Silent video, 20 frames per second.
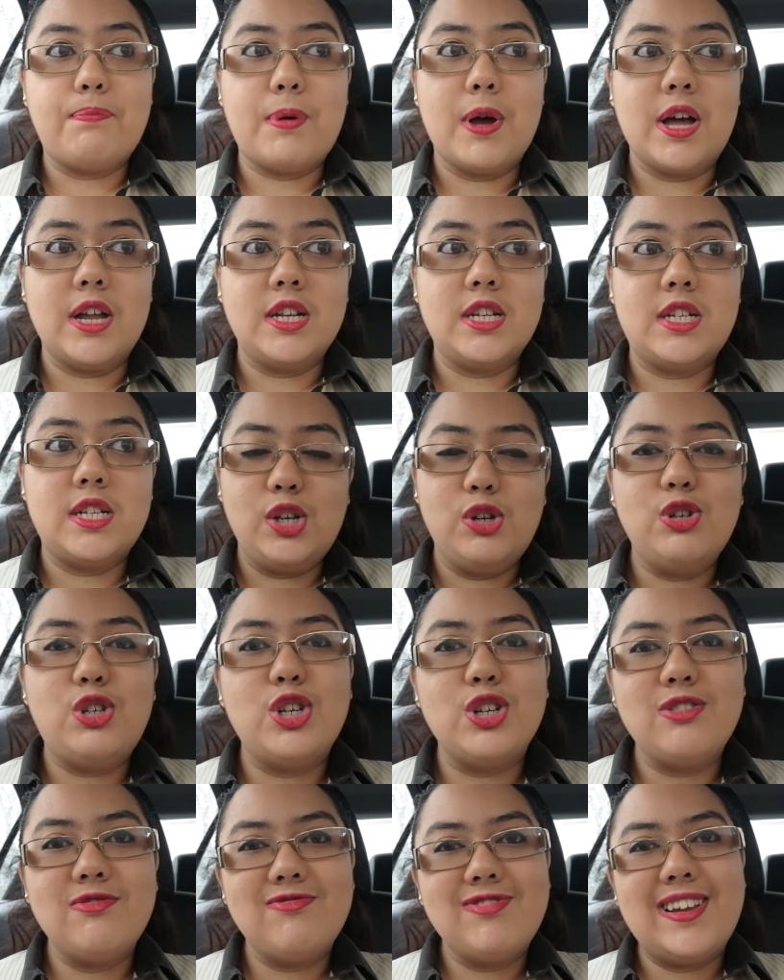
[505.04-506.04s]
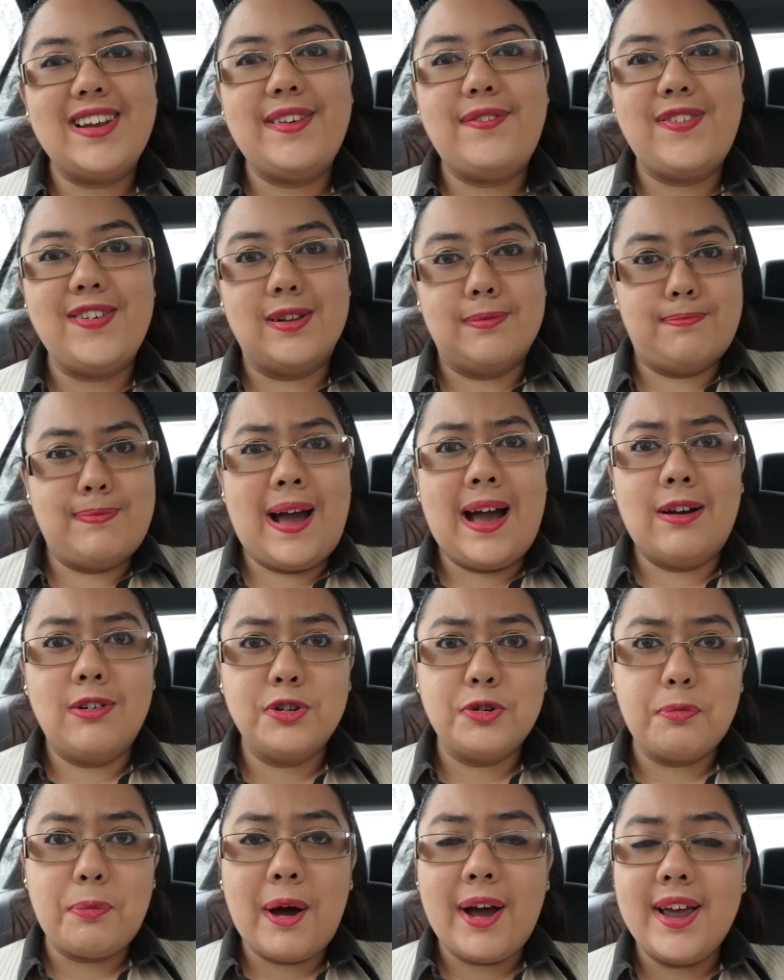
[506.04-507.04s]
But you shouldn't really feel
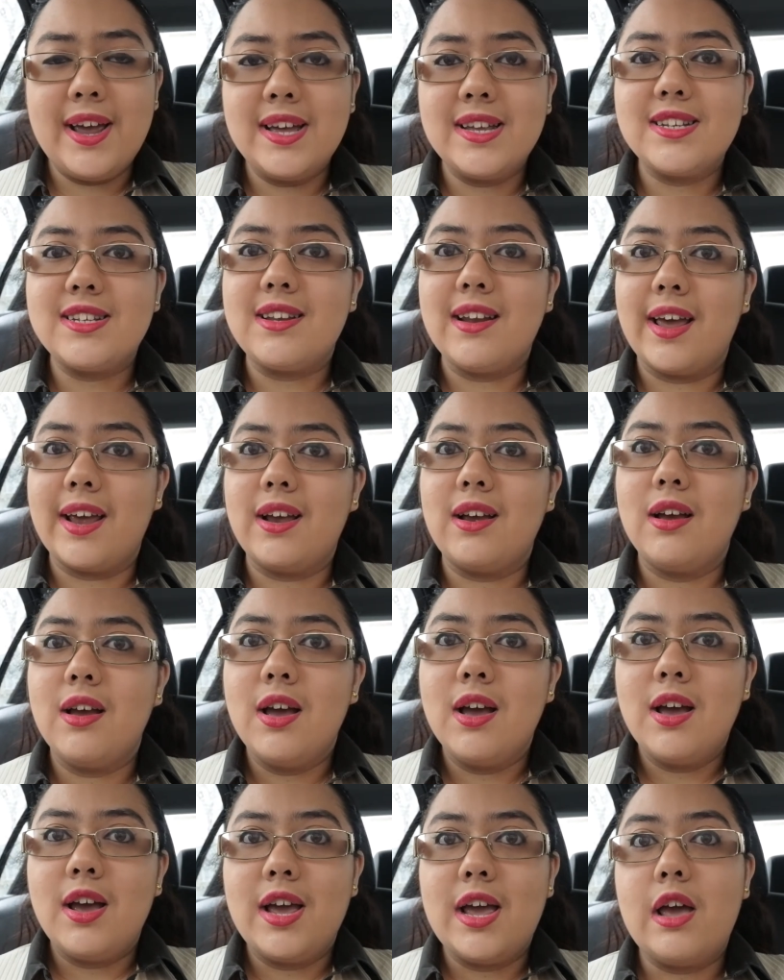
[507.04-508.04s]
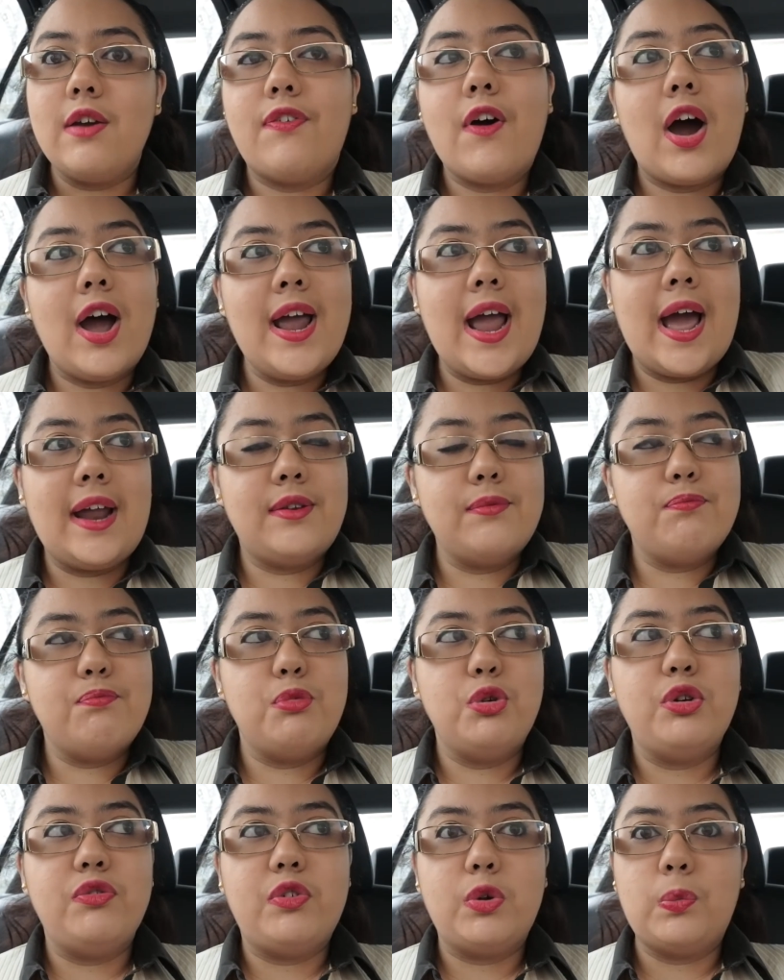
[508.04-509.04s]
bound by it. Like, if I hadn't
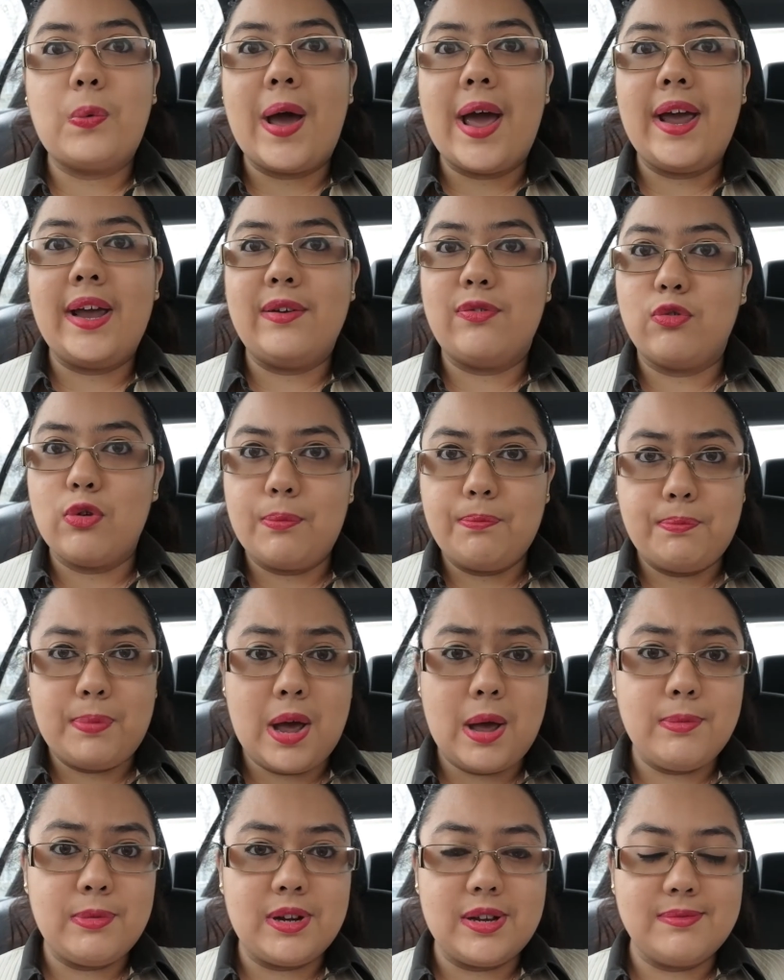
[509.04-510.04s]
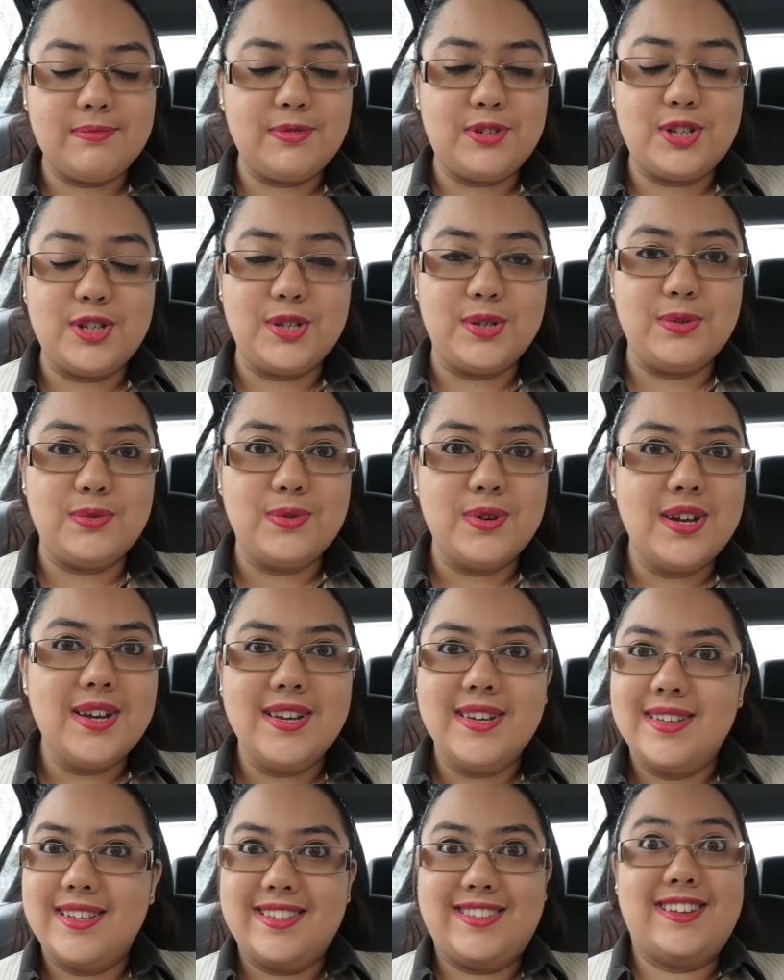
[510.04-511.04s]
moved away from Birmingham to
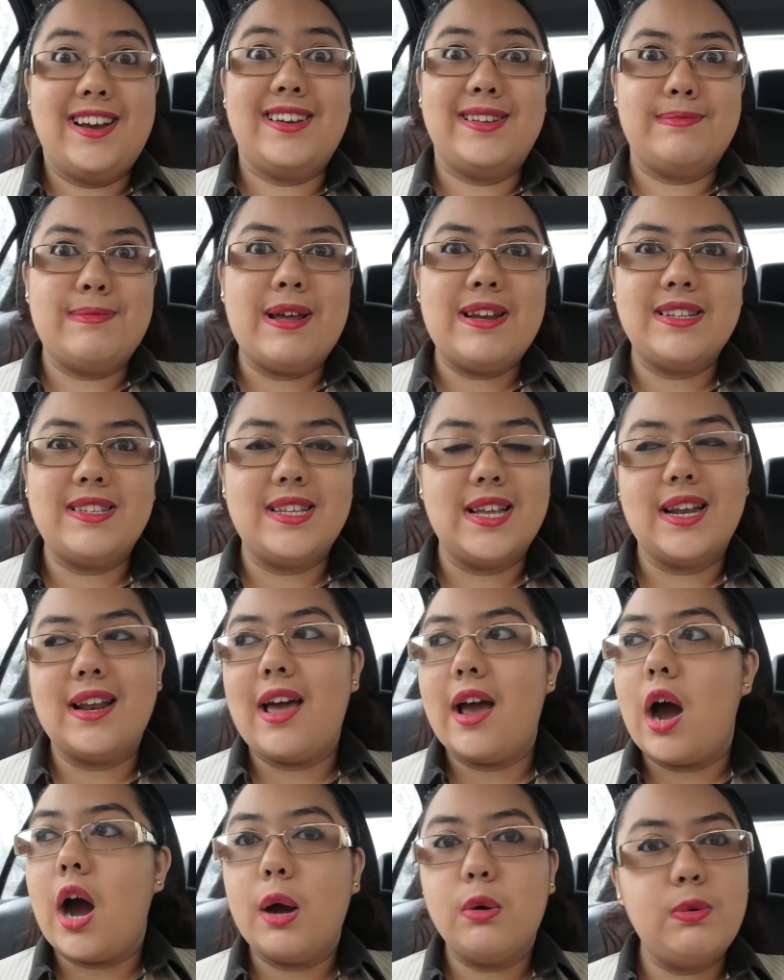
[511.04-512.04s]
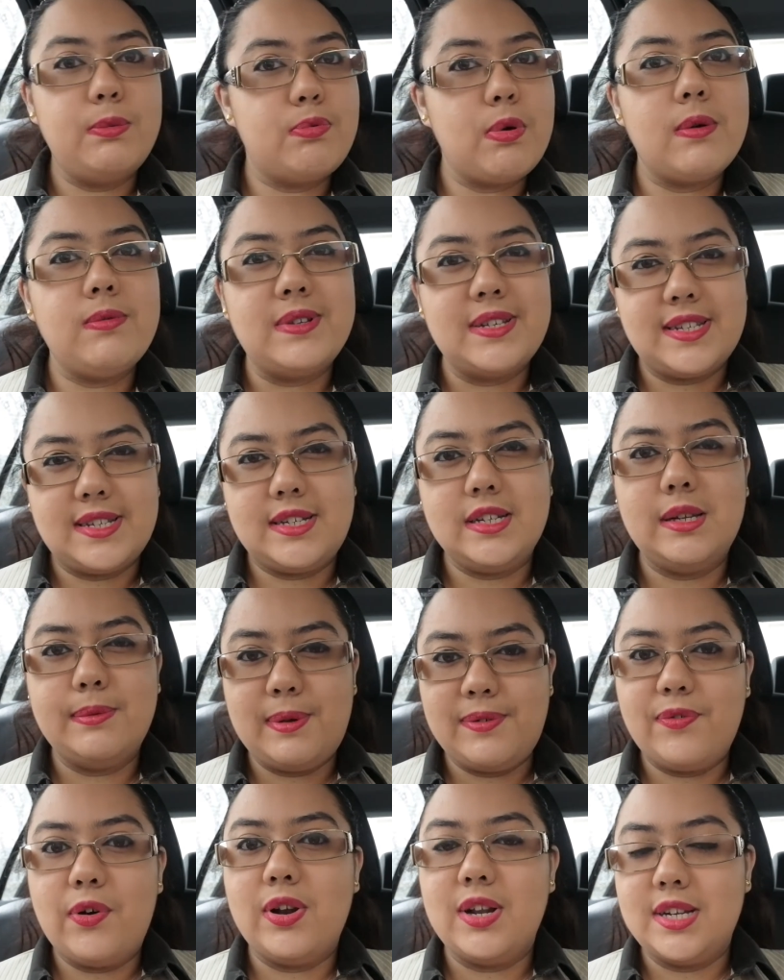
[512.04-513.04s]
study medicine, I would probably still
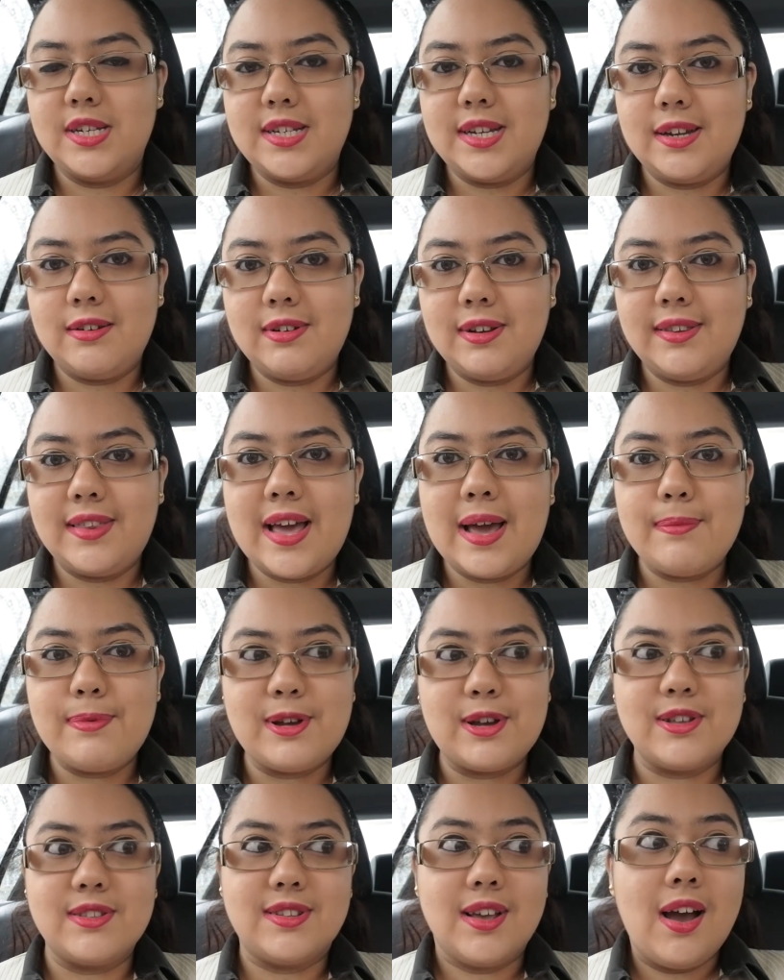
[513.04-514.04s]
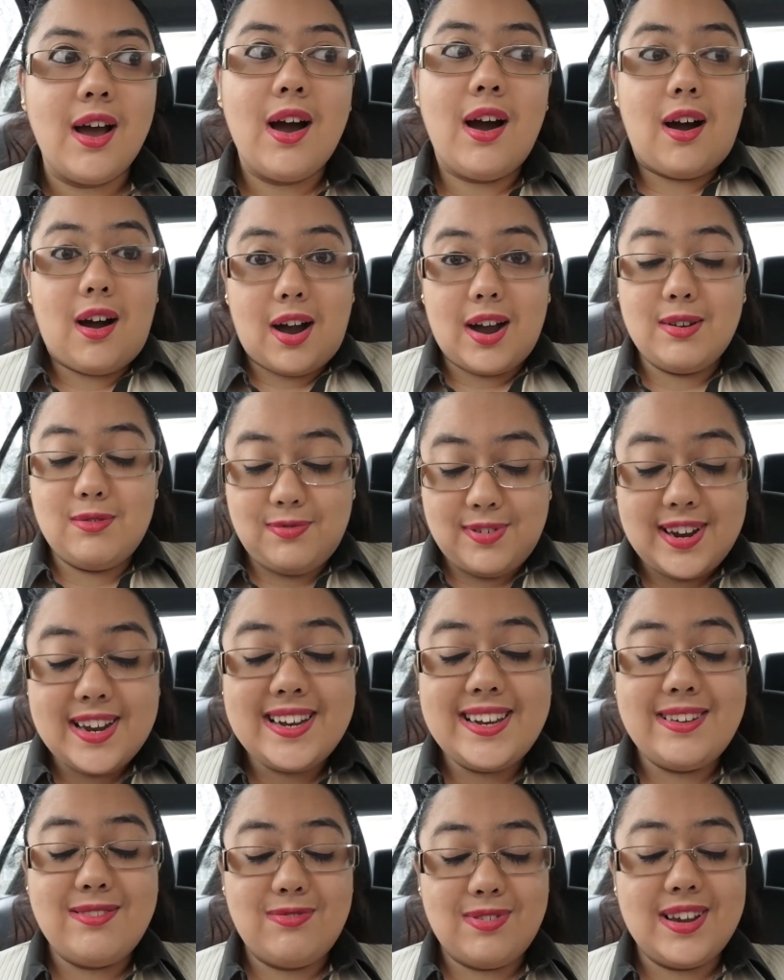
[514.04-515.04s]
be volunteering there, because I
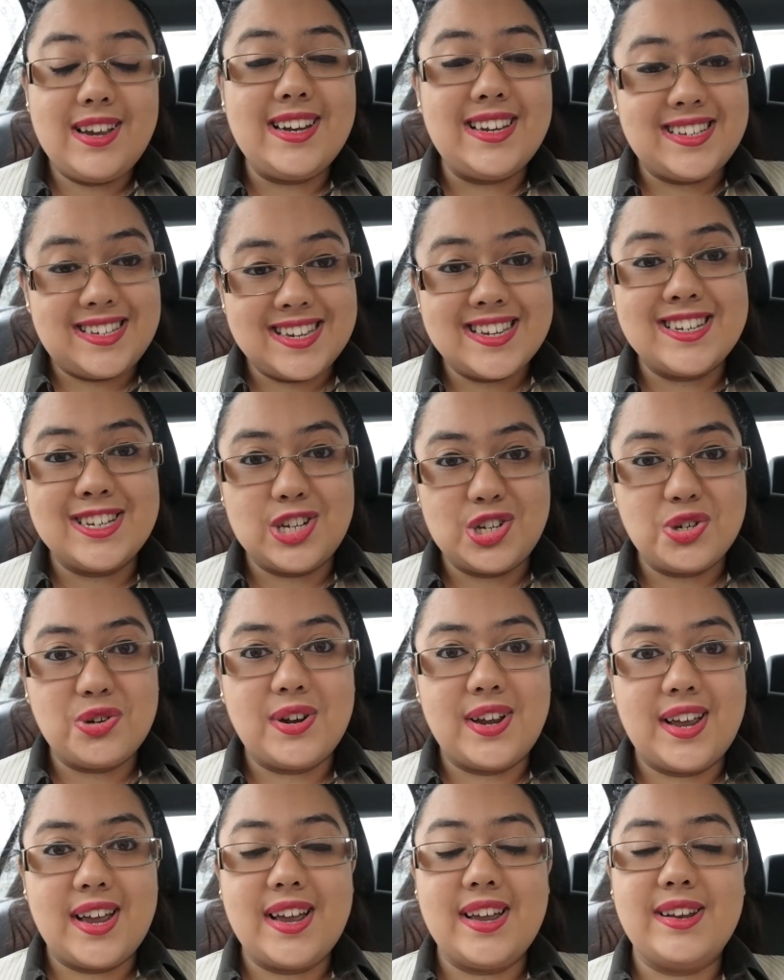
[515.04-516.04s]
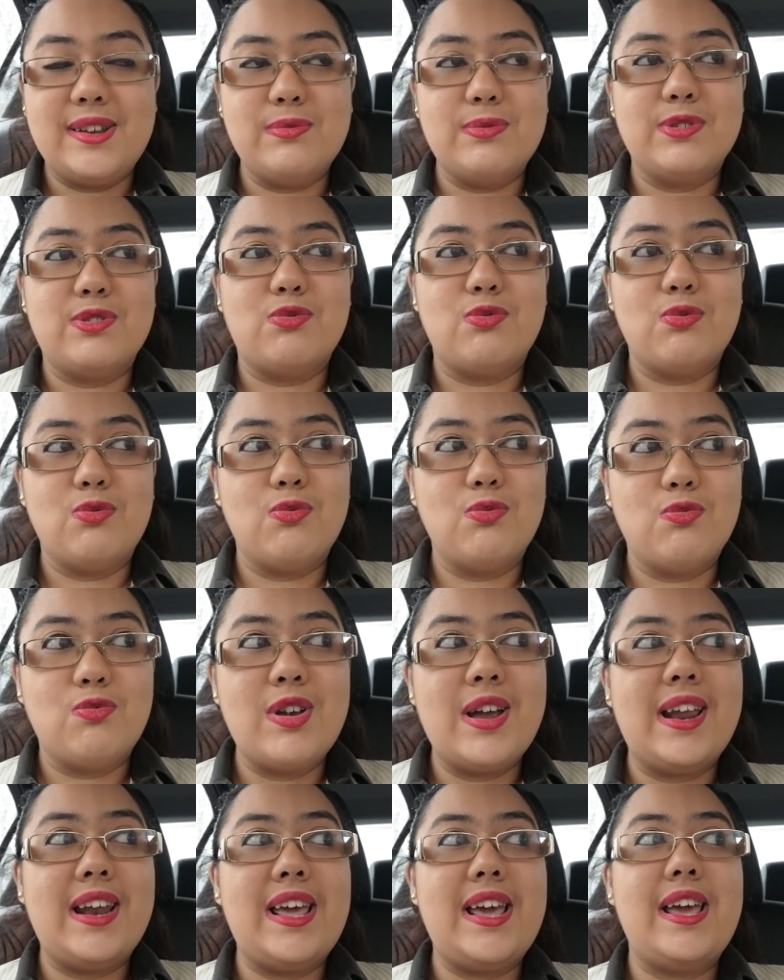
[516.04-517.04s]
really, really did enjoy it, and it was
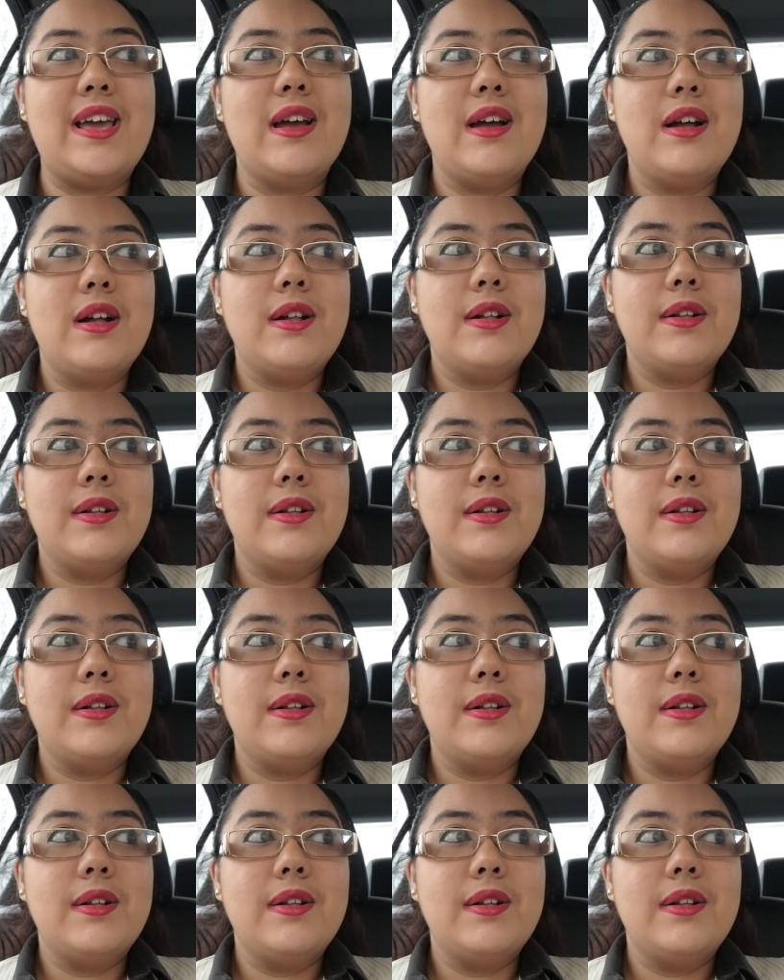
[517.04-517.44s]
really